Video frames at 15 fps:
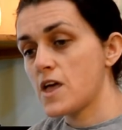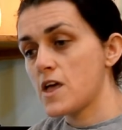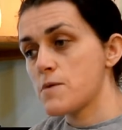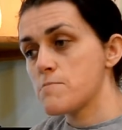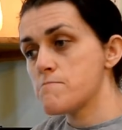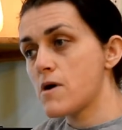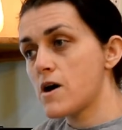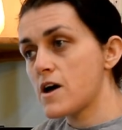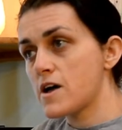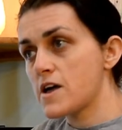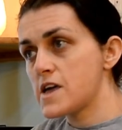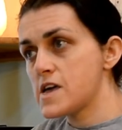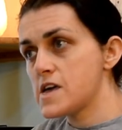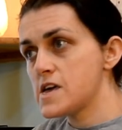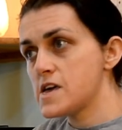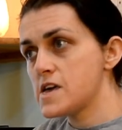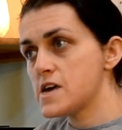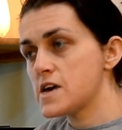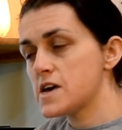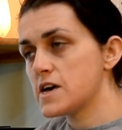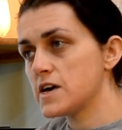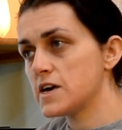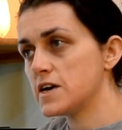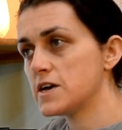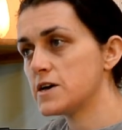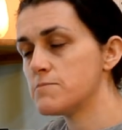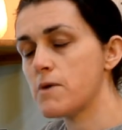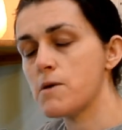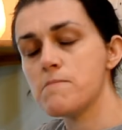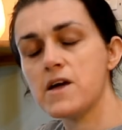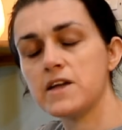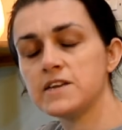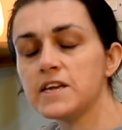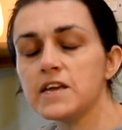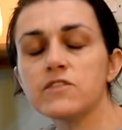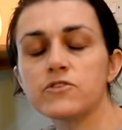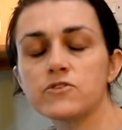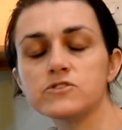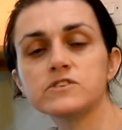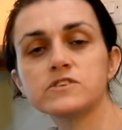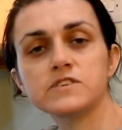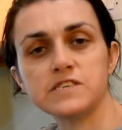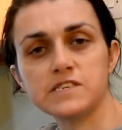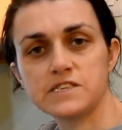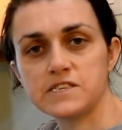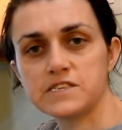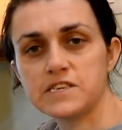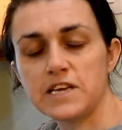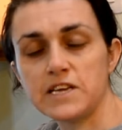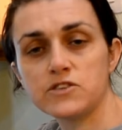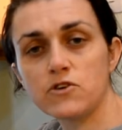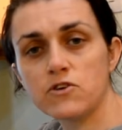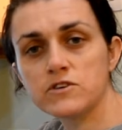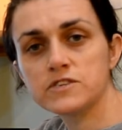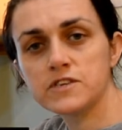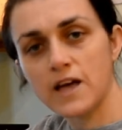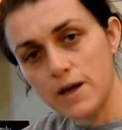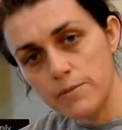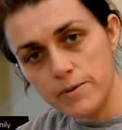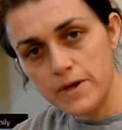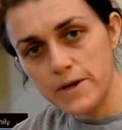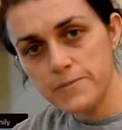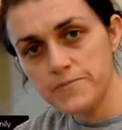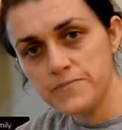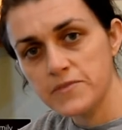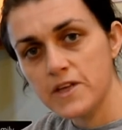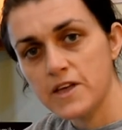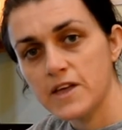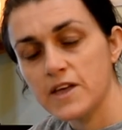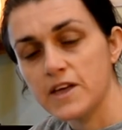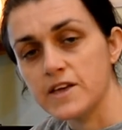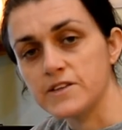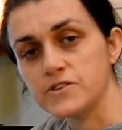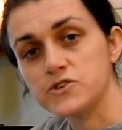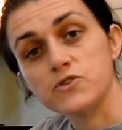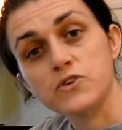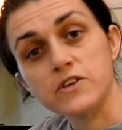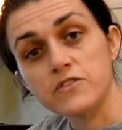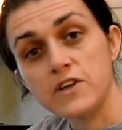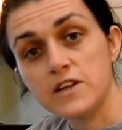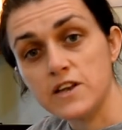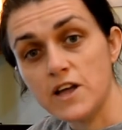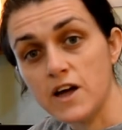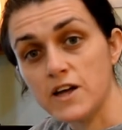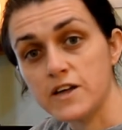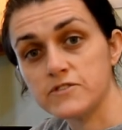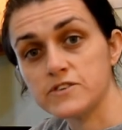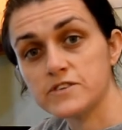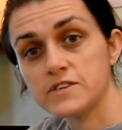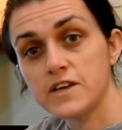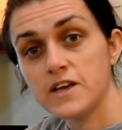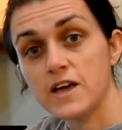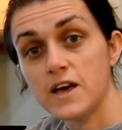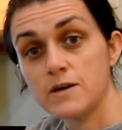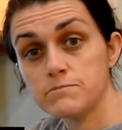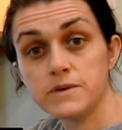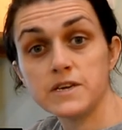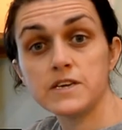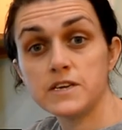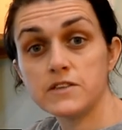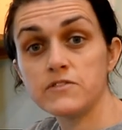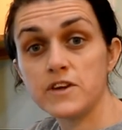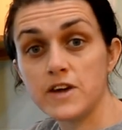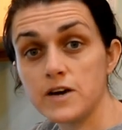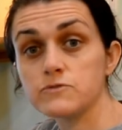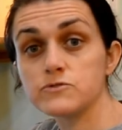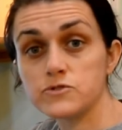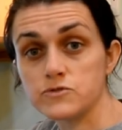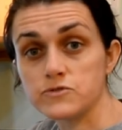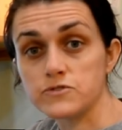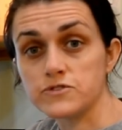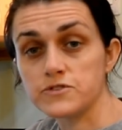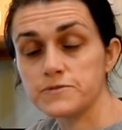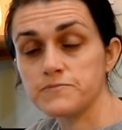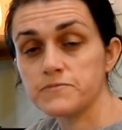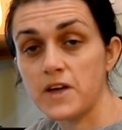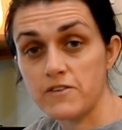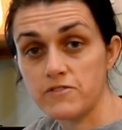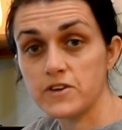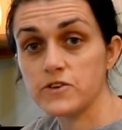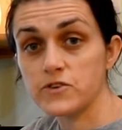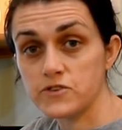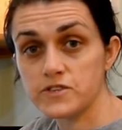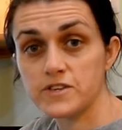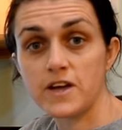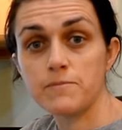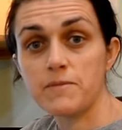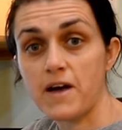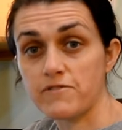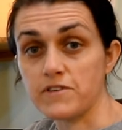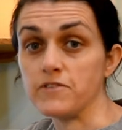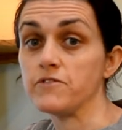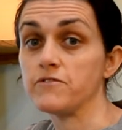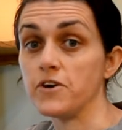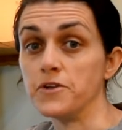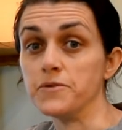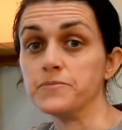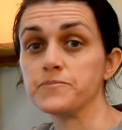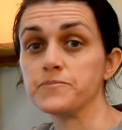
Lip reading: My main ethos is to see dogs happy, enjoying their lives and being in the outdoors, having a good time, having fun.